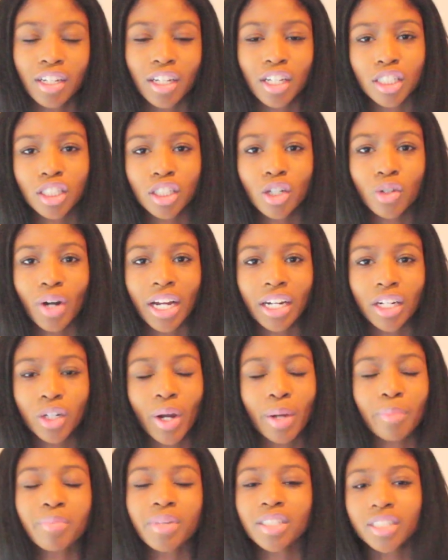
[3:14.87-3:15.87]
So I know
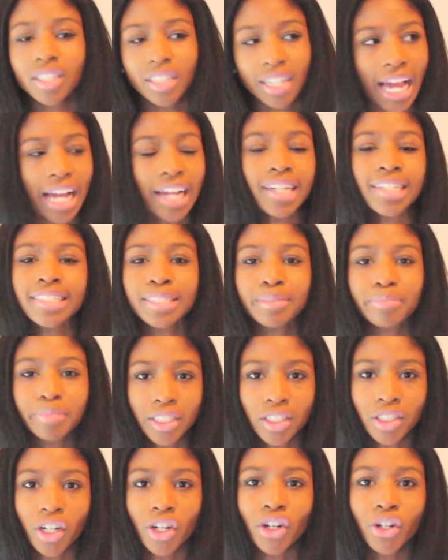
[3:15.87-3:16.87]
I mentioned
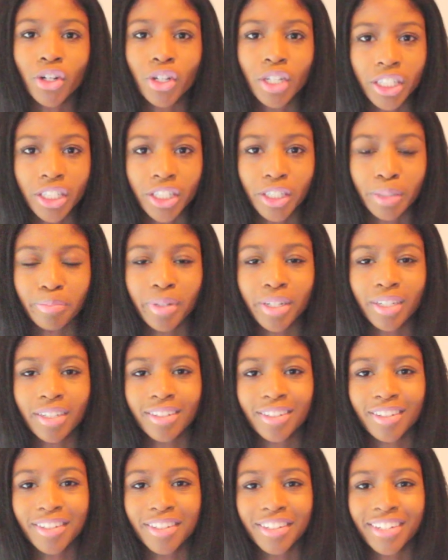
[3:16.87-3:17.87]
academics earlier,
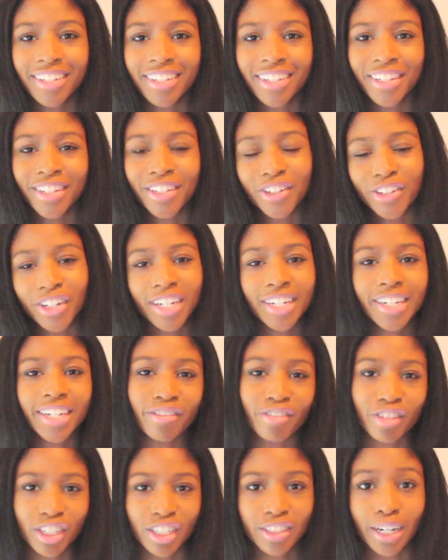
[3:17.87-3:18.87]
but learning
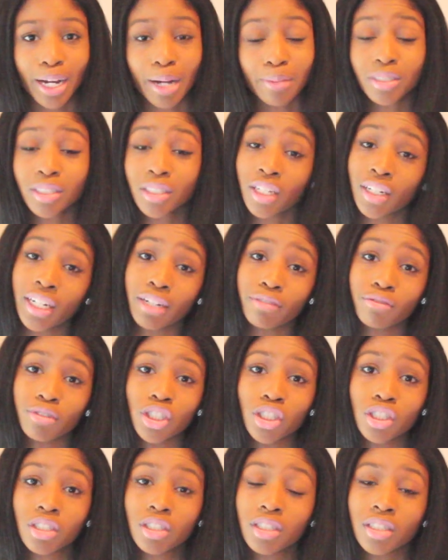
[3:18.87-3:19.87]
never stops and it never
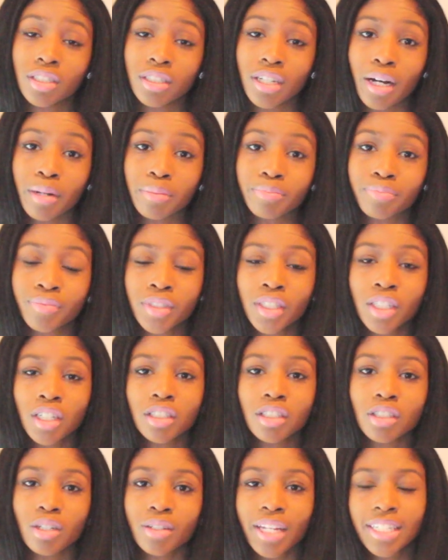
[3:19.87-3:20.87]
should stop.
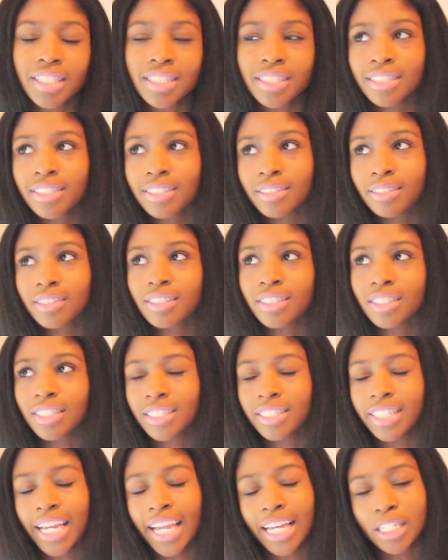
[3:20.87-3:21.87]
So let's
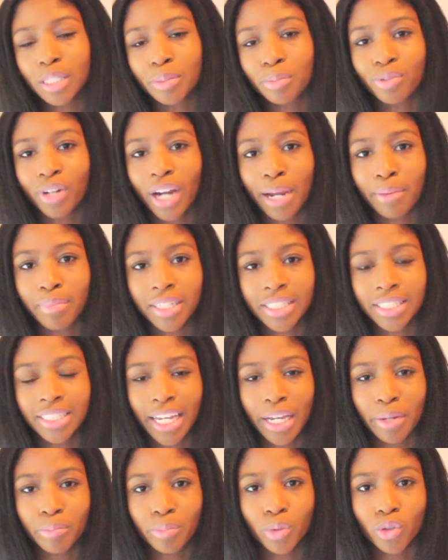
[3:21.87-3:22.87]
just say as a prime
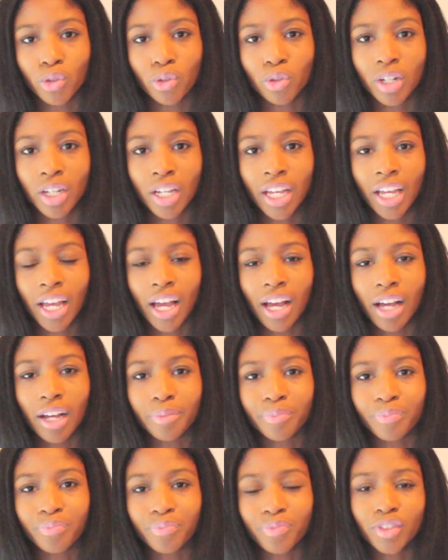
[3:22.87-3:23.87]
example,
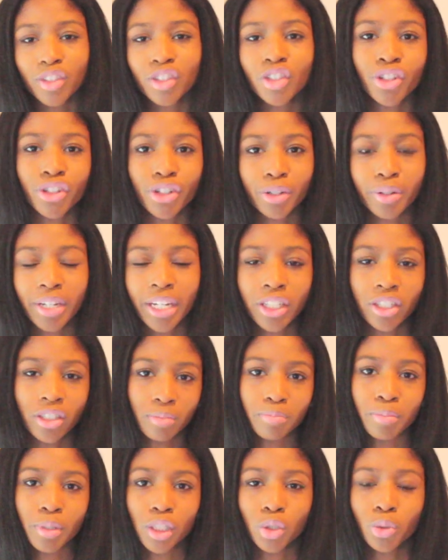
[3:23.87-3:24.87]
you're
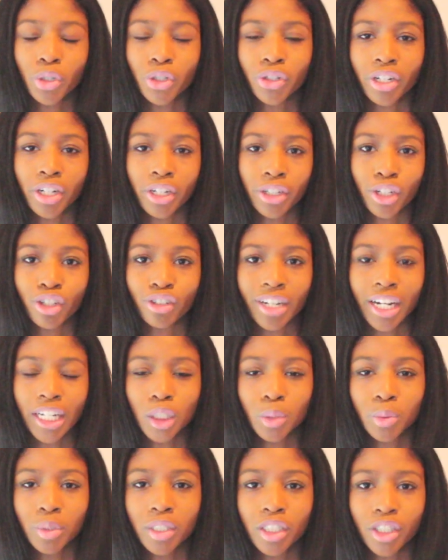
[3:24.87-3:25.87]
pursuing your
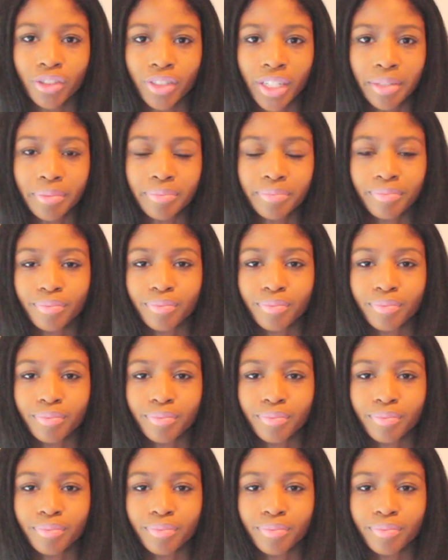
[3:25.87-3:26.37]
undergraduate degree.